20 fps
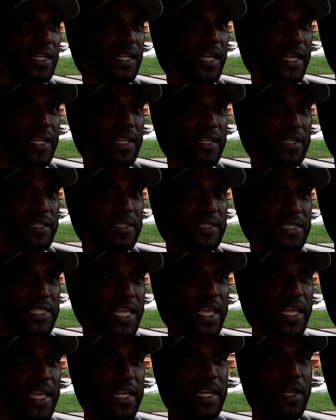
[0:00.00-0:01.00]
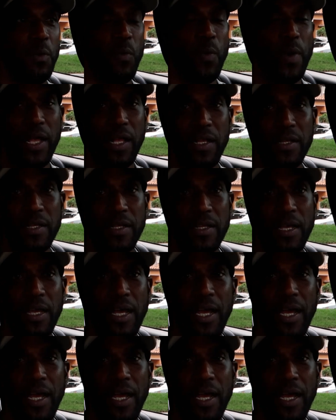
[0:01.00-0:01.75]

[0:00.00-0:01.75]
like taking it well,